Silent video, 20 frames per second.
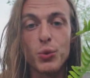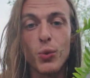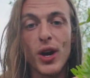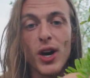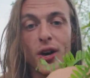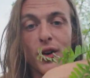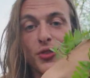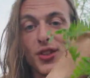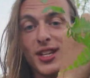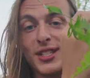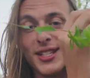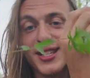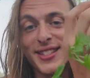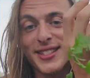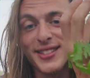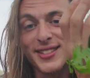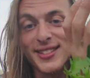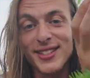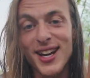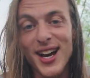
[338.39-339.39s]
Well, this
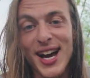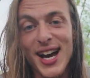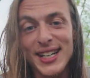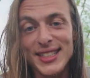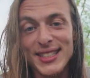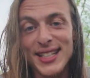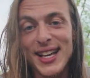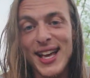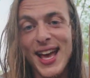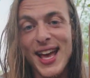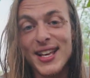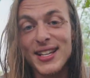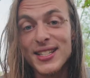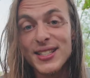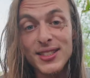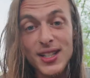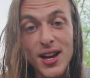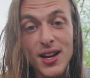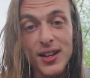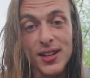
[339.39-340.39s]
is not a
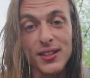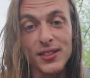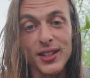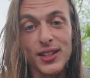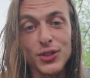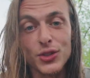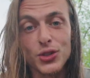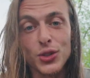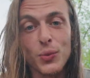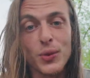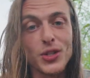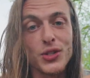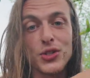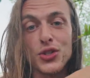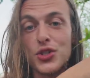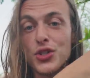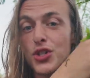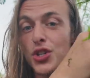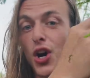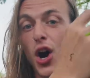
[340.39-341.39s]
succulent, so we
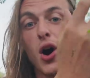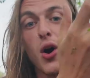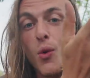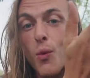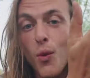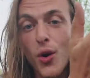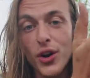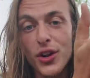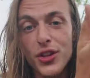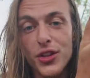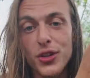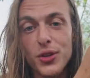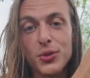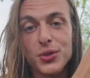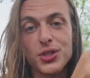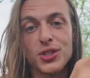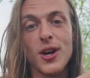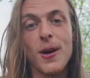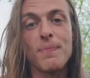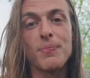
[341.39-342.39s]
don't want to
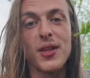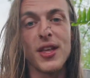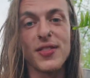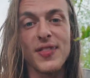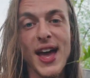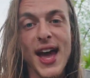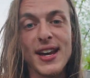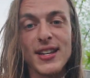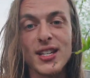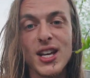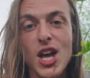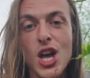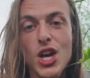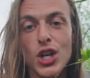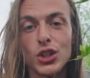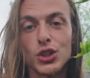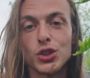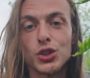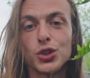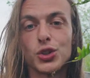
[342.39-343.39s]
use something that's
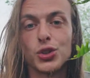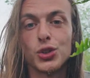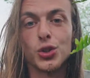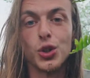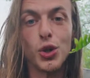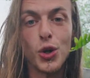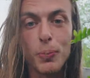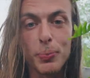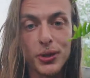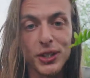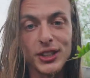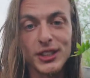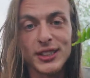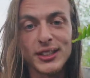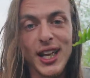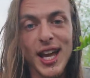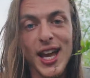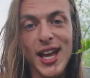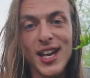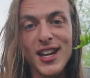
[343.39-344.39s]
super
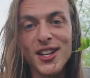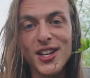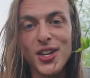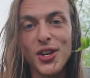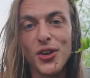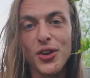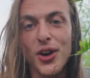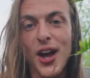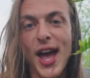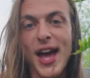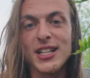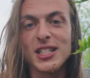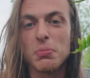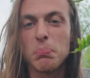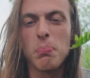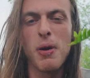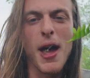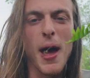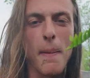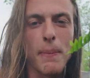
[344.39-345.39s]
sandy or has
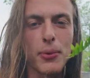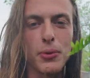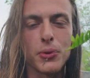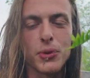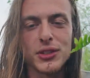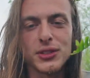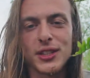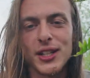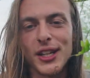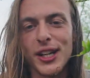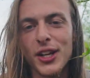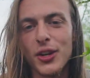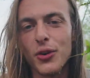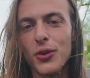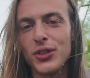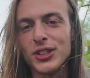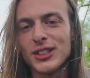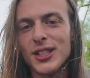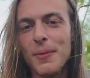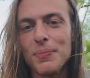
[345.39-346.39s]
pebbles in it
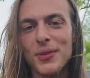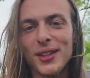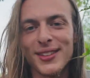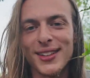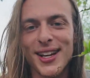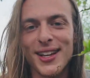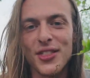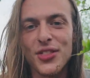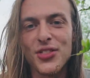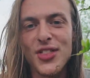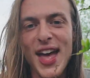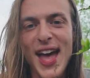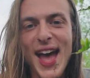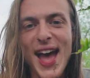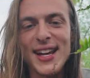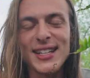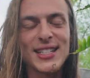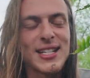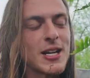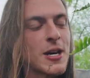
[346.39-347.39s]
or something like
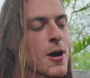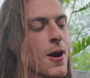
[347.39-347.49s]
that.